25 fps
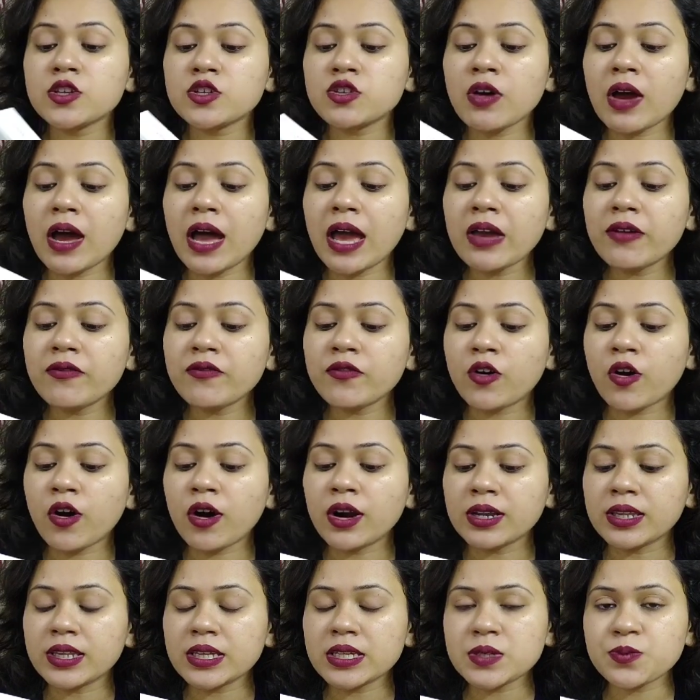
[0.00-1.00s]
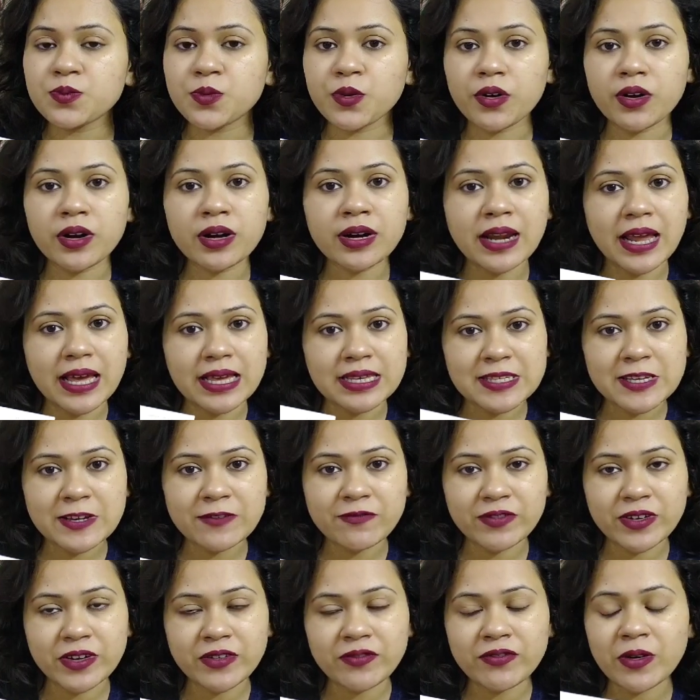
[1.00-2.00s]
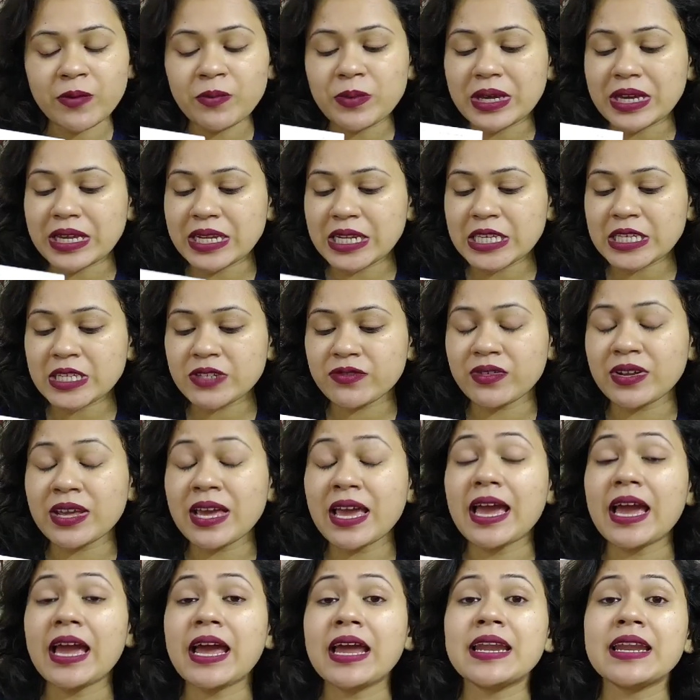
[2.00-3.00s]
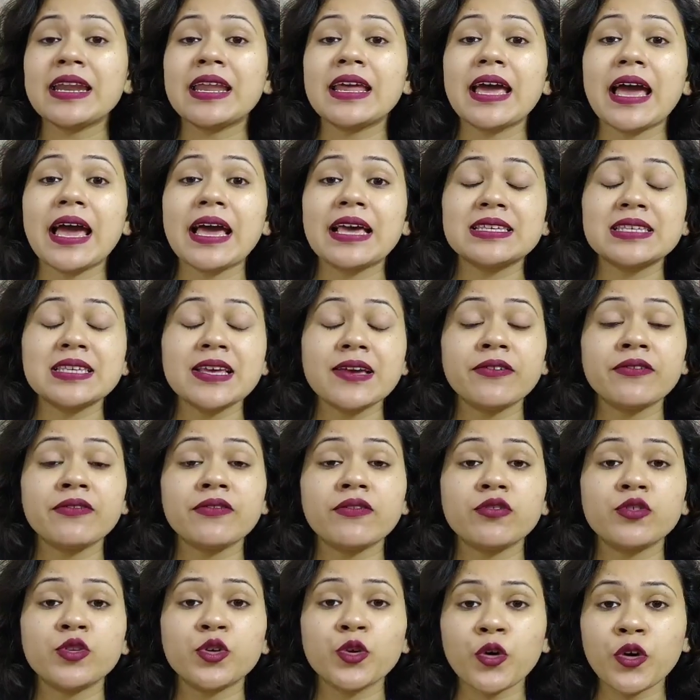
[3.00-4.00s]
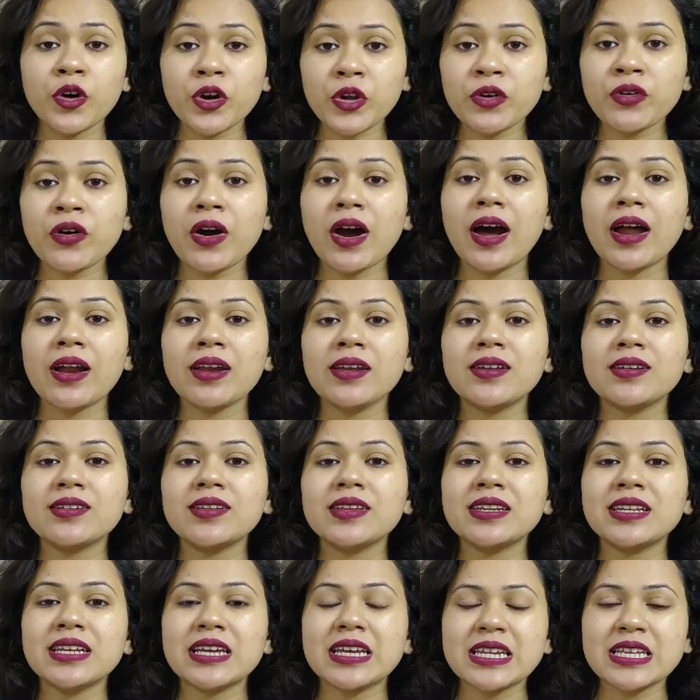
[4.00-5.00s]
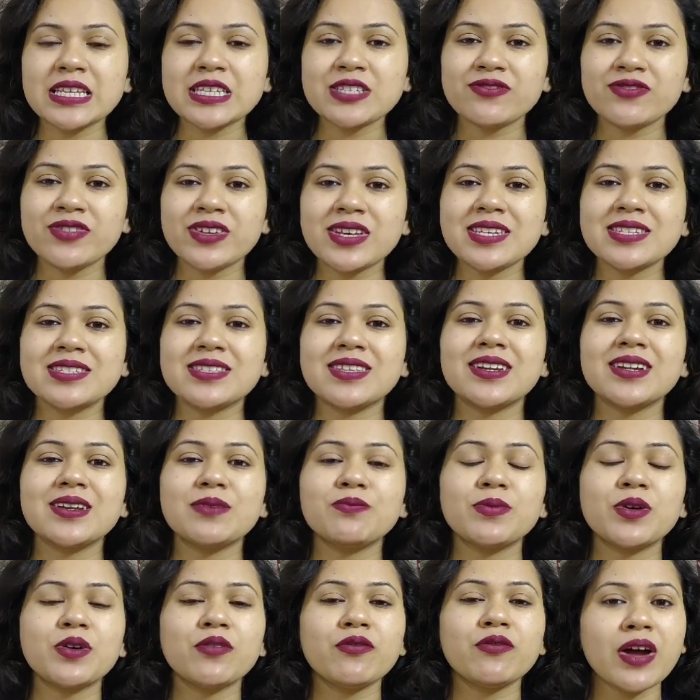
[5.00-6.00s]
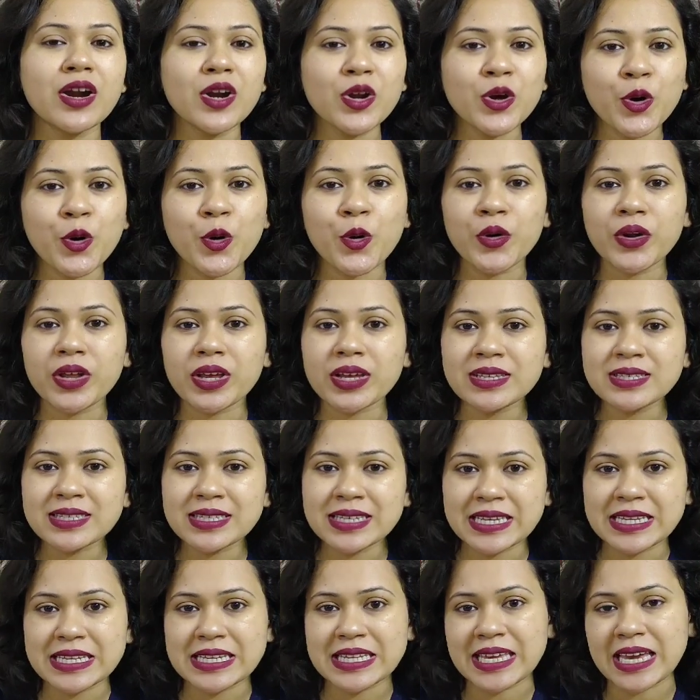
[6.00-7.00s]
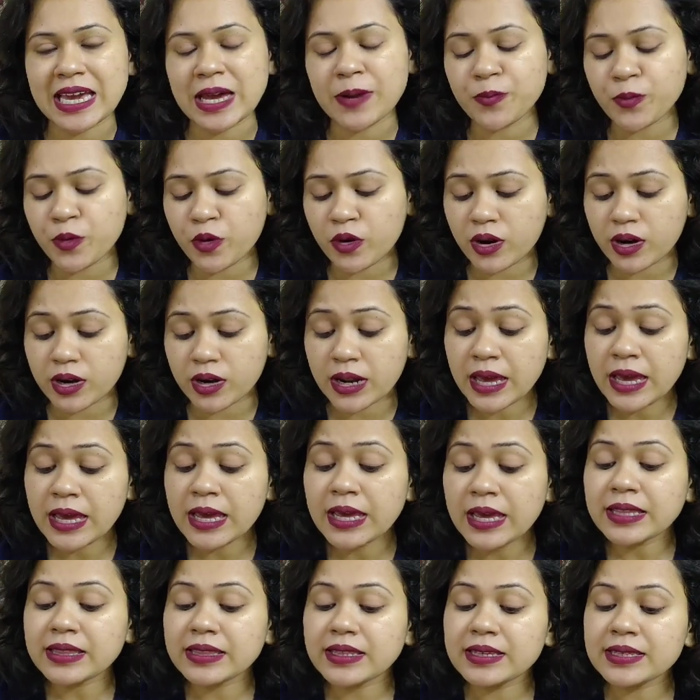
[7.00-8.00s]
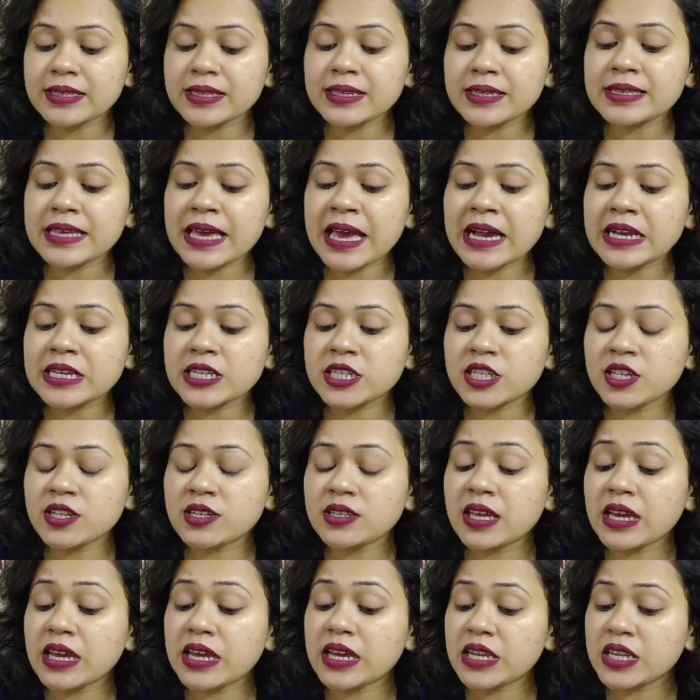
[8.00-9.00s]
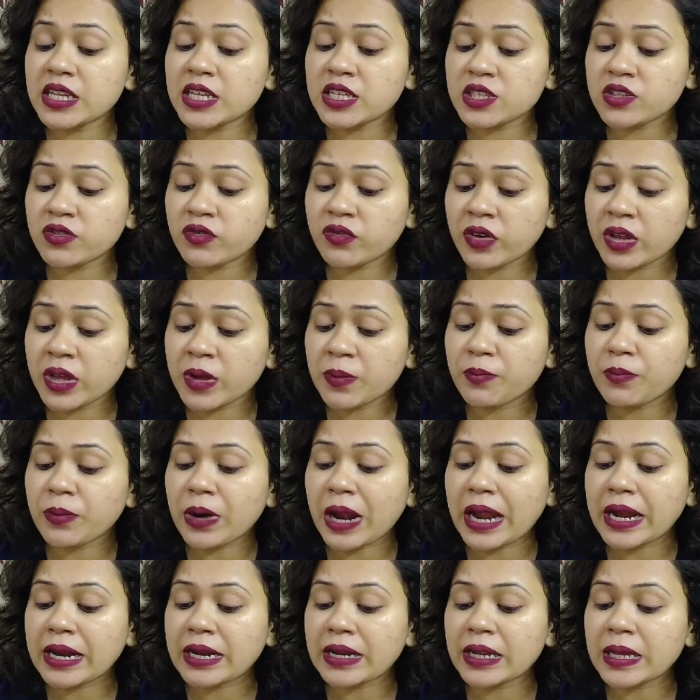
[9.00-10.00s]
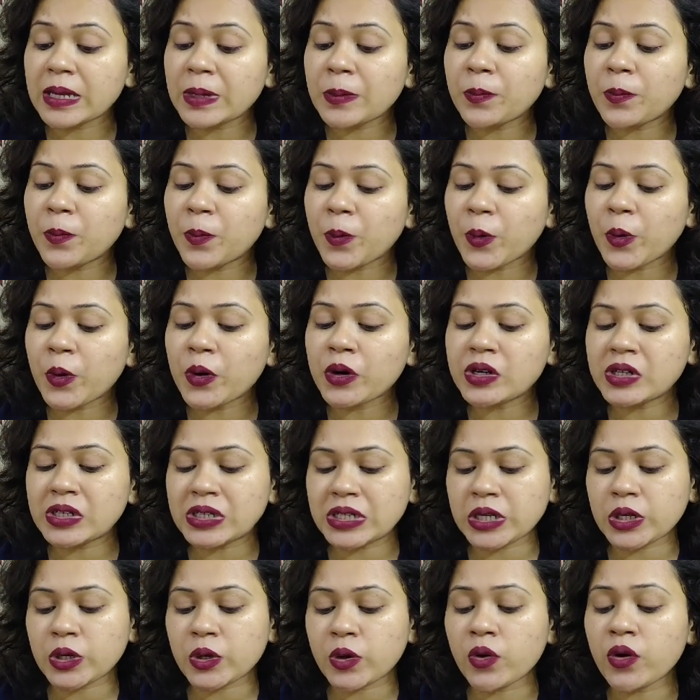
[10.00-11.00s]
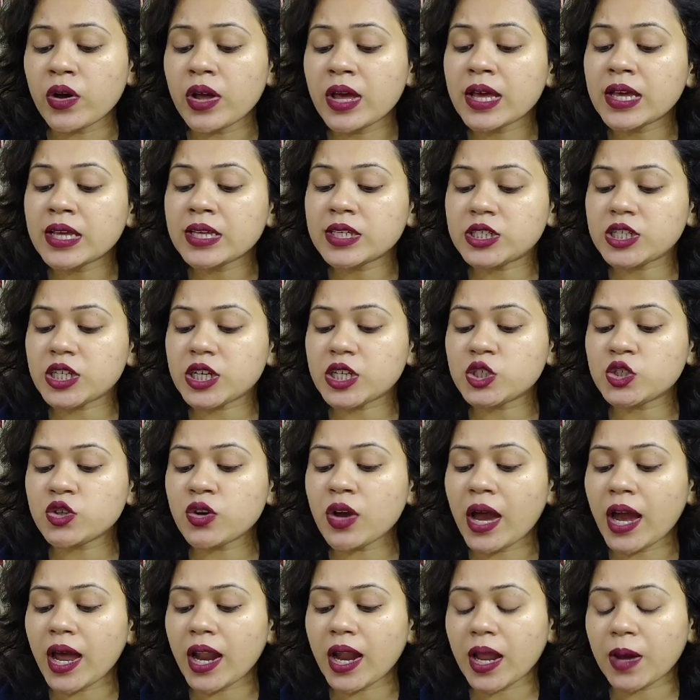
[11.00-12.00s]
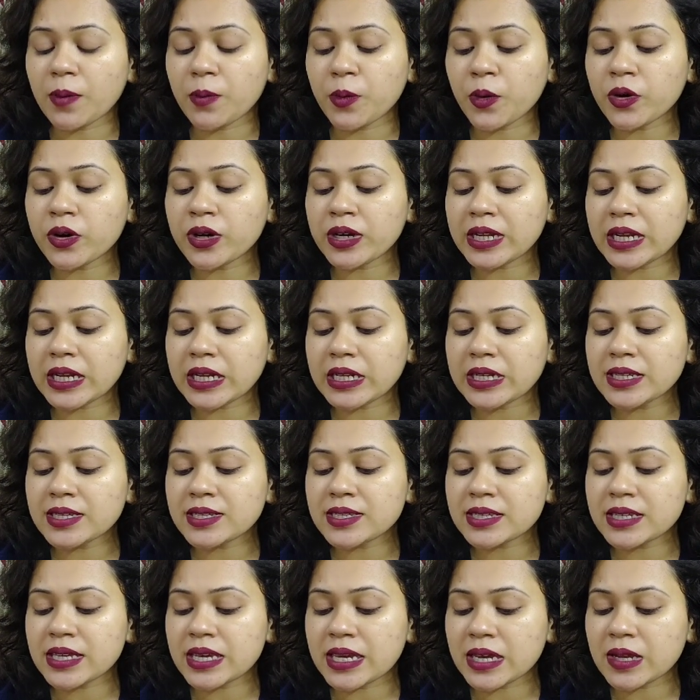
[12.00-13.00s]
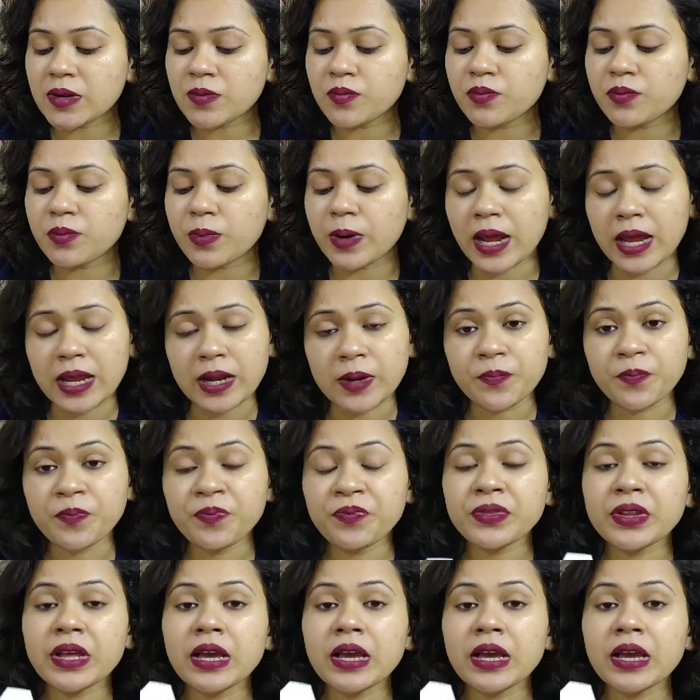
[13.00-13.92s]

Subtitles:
So I have got this product as a free from Innisfree, and as I have told you earlier that Innisfree is the number one Korean skincare product. This is actually the Innisfree Brightening Pore Trio Jeju Halabong Daily Skin Bright.